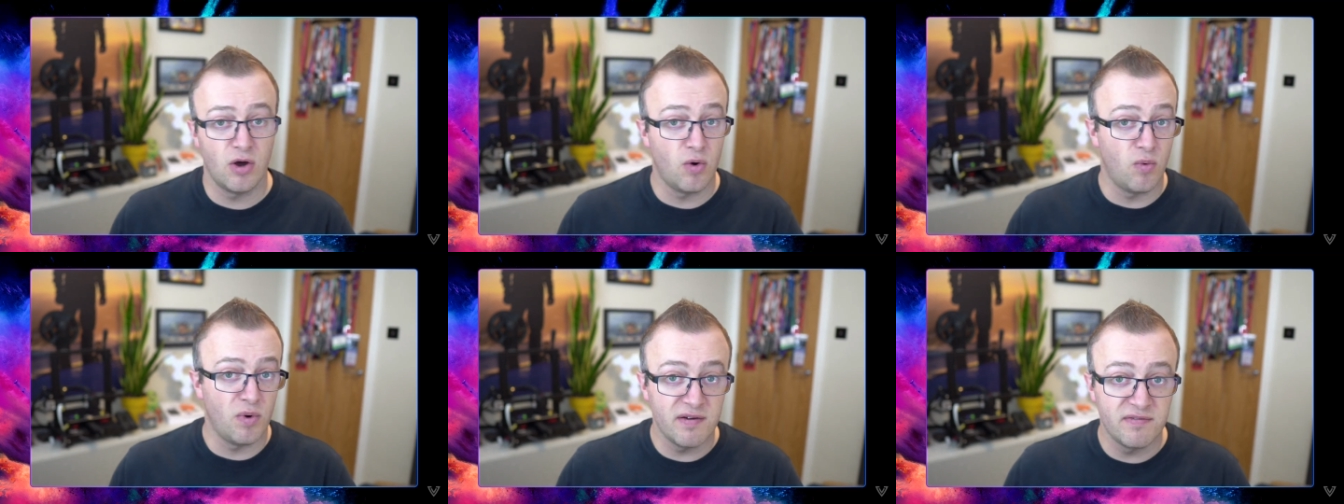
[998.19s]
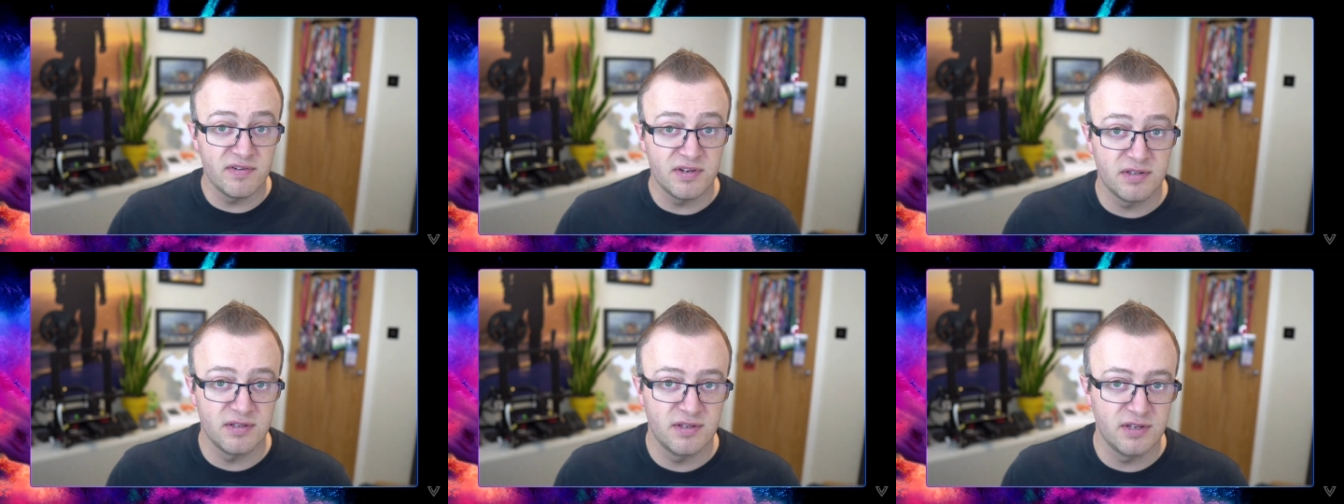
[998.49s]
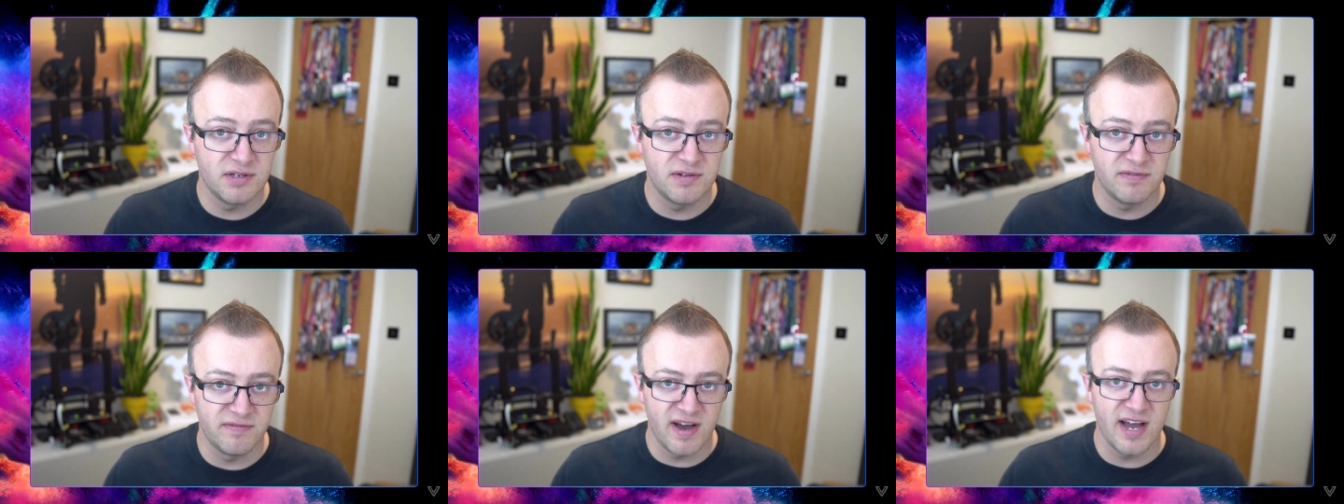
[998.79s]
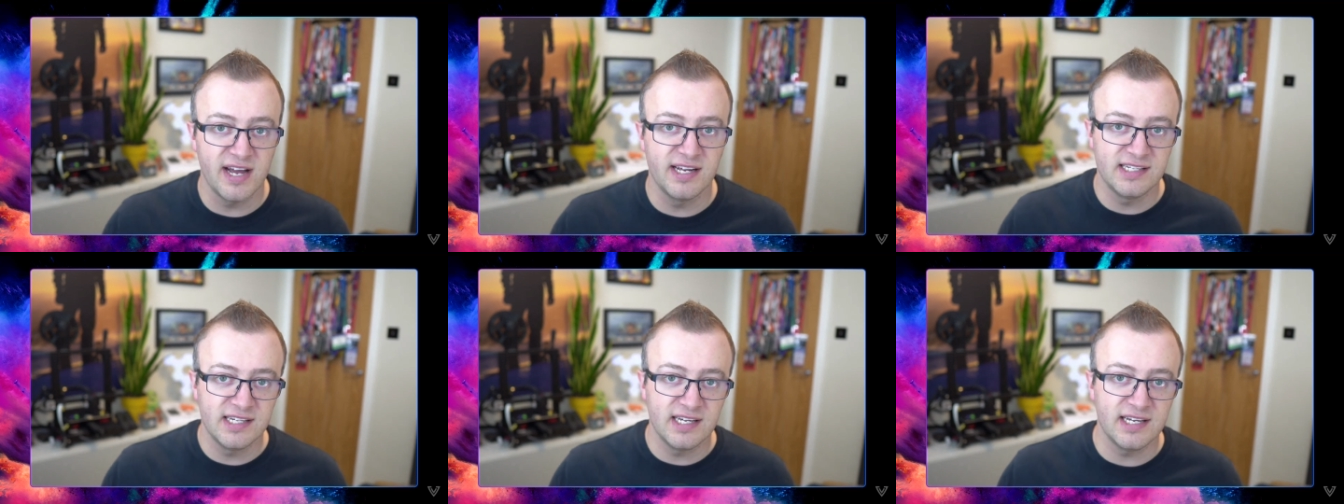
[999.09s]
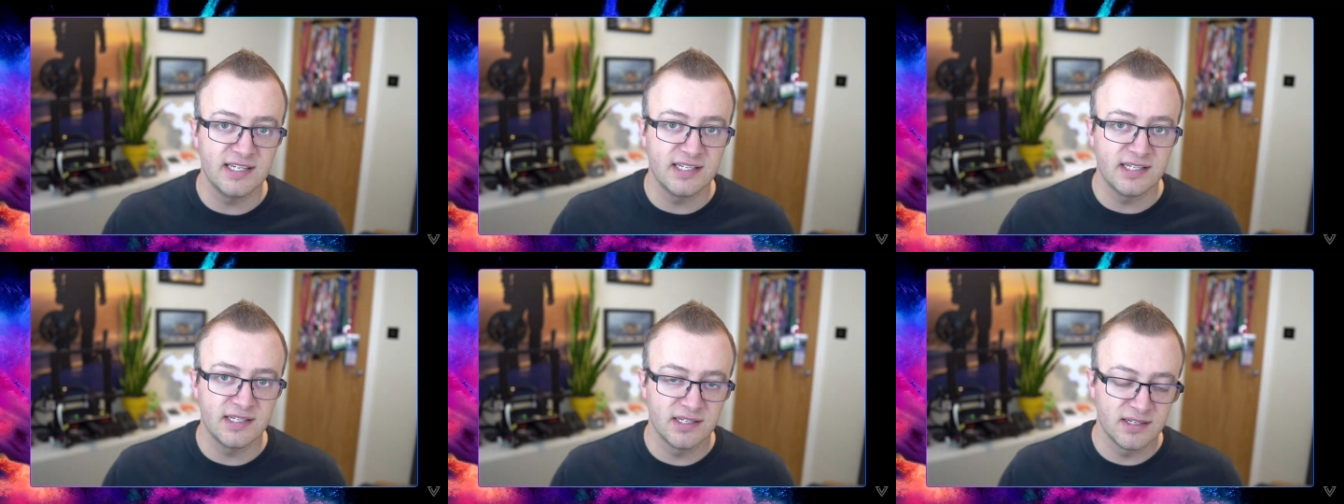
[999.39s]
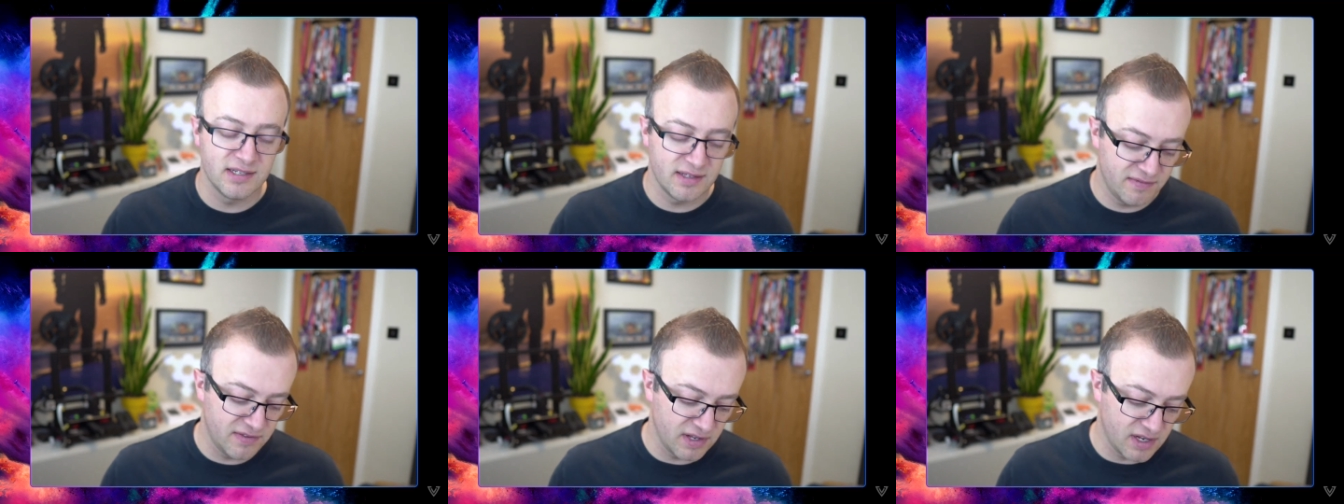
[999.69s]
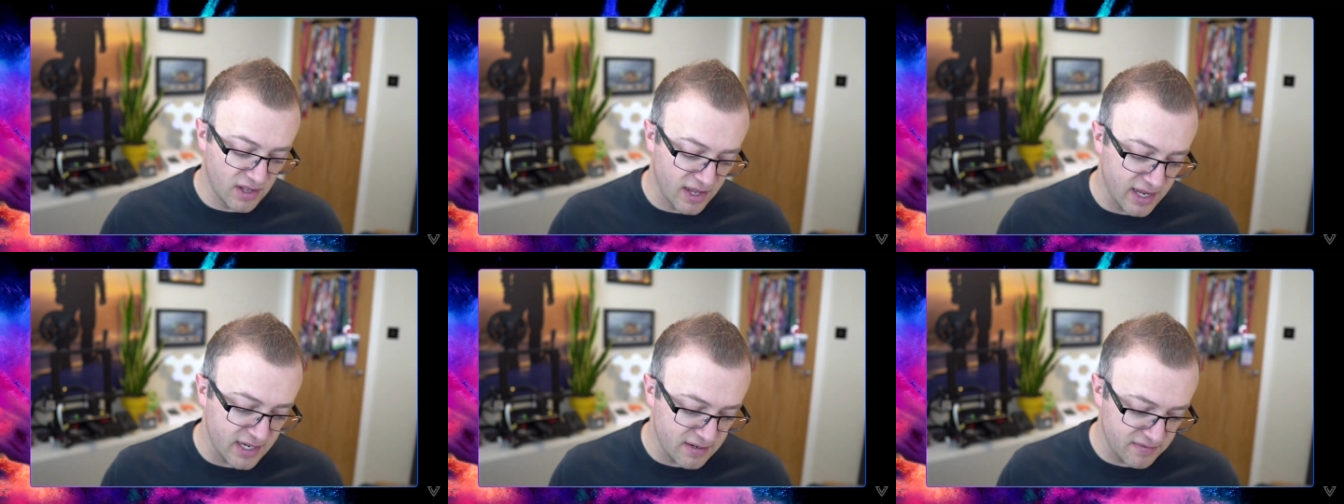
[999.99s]
or whatever the device is, if the
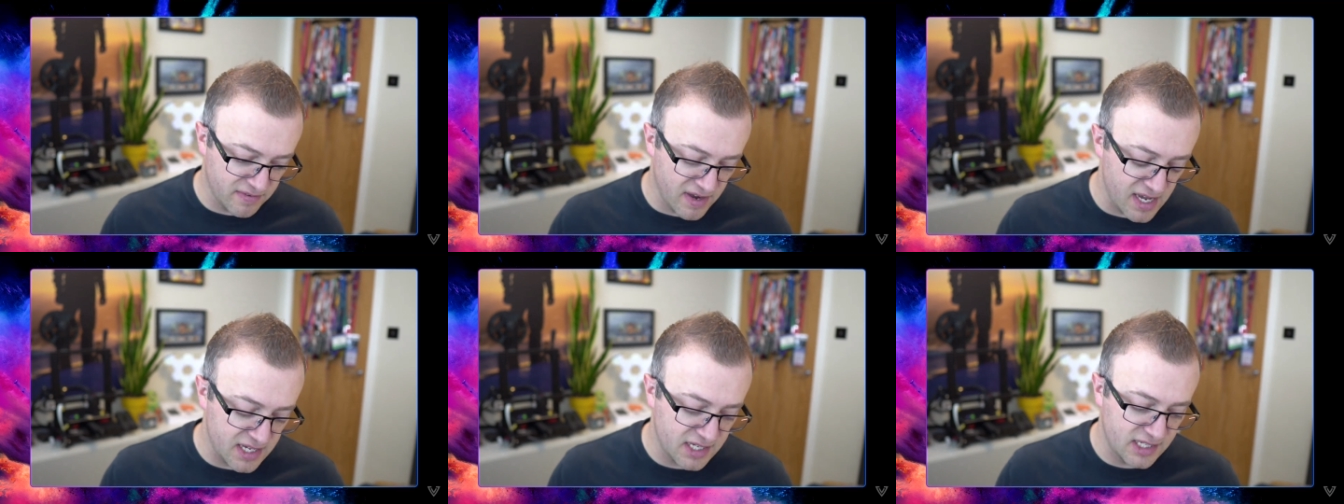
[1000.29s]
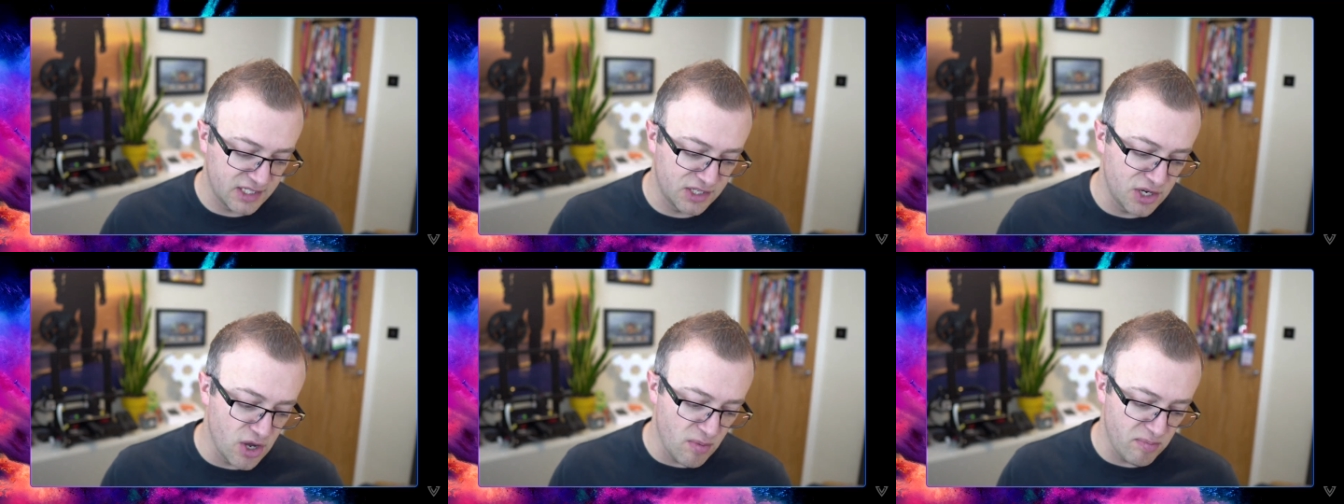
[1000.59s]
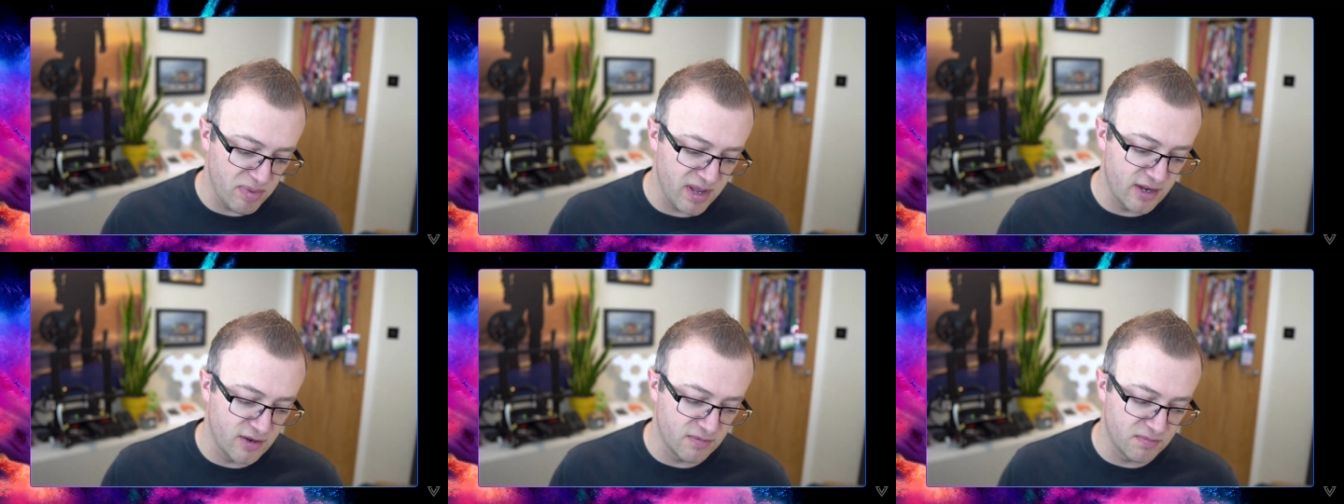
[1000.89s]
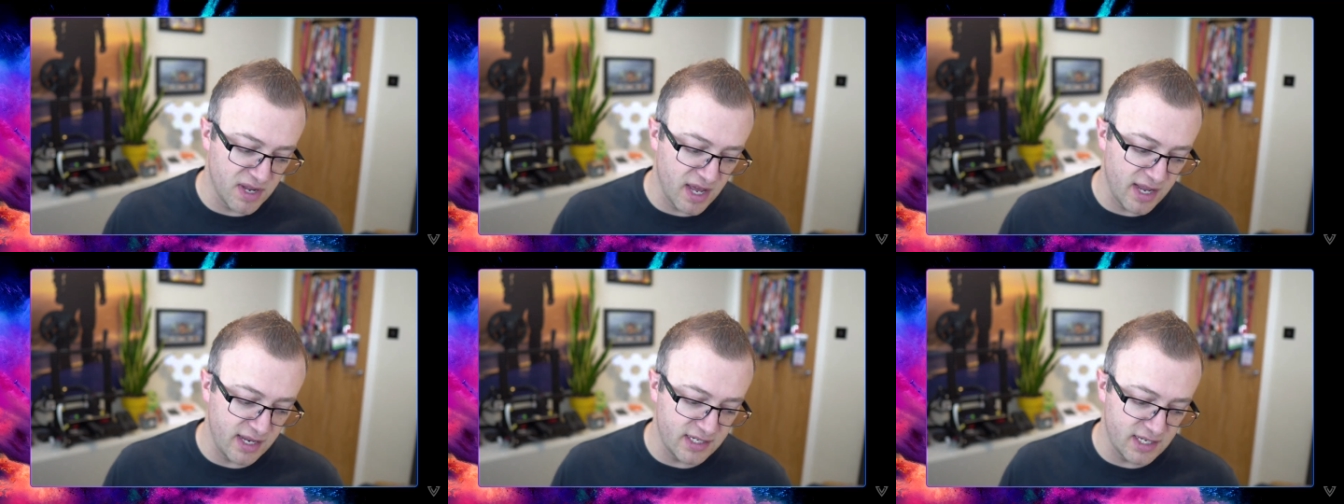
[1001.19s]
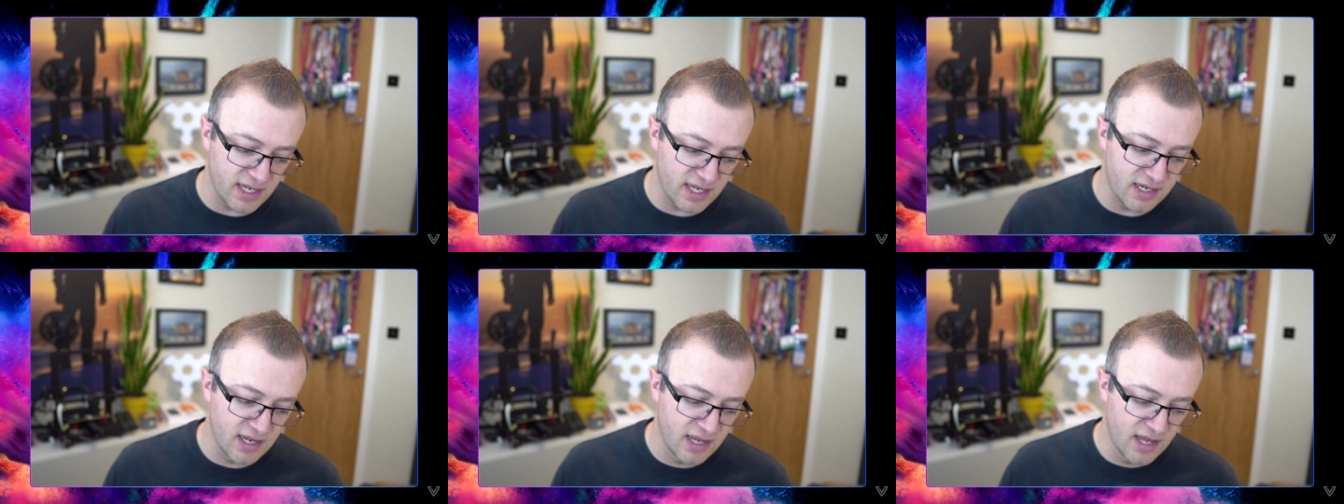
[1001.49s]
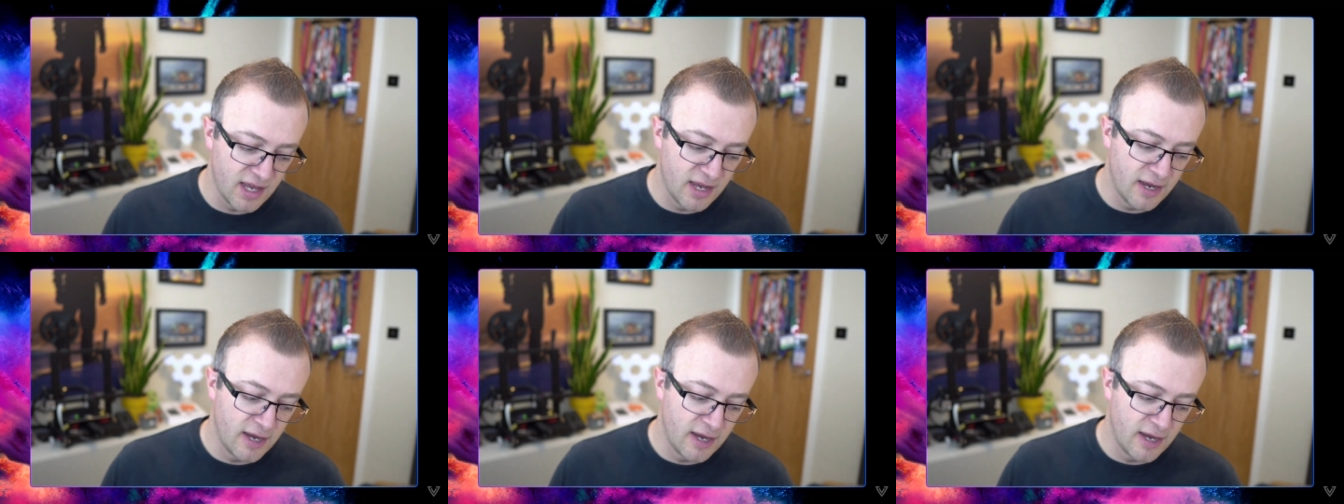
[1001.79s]
client device is not being updated,